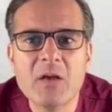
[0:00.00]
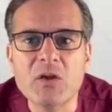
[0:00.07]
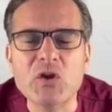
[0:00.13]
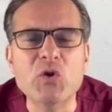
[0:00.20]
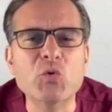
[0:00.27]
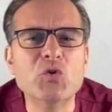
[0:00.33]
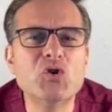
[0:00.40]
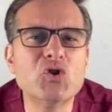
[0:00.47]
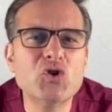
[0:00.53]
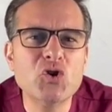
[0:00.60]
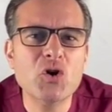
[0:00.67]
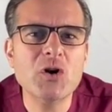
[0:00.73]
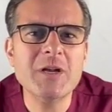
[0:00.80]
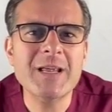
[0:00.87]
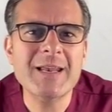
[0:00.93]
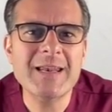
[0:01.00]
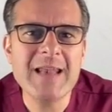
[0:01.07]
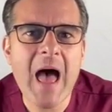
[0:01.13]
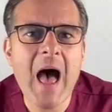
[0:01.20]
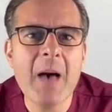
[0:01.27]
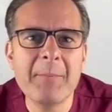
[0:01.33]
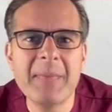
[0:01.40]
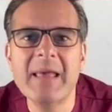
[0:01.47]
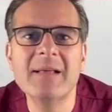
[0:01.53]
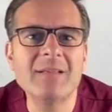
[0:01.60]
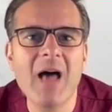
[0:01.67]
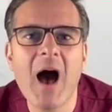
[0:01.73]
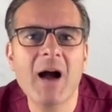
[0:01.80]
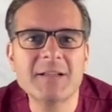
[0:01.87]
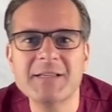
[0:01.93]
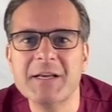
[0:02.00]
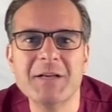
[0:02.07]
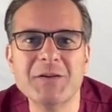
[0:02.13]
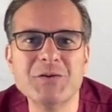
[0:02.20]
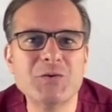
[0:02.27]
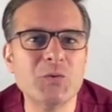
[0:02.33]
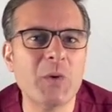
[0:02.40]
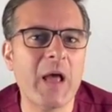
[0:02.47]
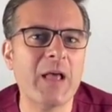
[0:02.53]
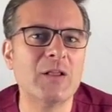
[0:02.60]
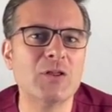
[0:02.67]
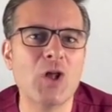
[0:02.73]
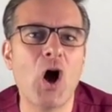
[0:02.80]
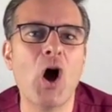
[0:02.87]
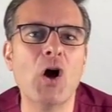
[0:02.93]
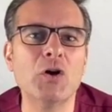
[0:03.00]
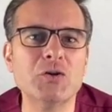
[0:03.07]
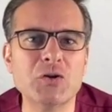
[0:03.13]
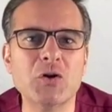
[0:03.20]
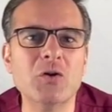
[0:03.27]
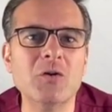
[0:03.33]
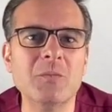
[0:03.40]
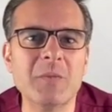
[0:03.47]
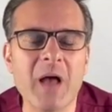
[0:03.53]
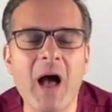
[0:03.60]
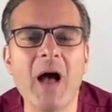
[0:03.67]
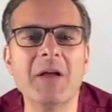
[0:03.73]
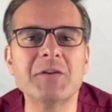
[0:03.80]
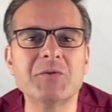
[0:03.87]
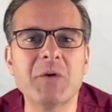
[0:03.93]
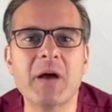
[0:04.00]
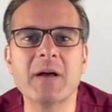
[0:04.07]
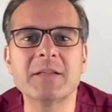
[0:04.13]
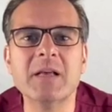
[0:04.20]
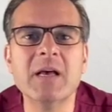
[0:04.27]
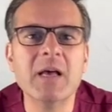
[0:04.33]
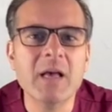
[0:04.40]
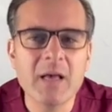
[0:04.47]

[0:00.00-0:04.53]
You should not be locked into a long-term contract